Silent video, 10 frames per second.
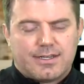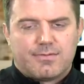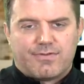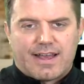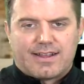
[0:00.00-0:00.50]

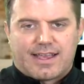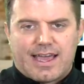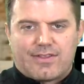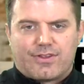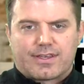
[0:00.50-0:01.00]
But Valley
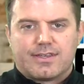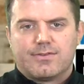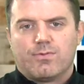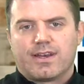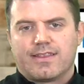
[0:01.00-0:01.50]
Catholic
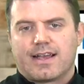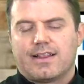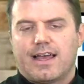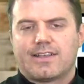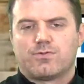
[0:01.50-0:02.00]
winning that
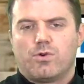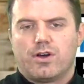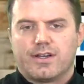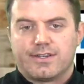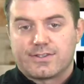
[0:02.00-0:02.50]
Class
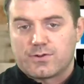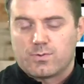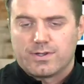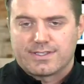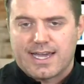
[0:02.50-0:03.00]
1, District
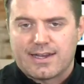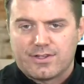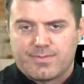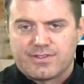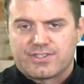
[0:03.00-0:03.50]
1 title
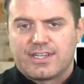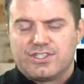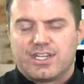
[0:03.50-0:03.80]
up in St.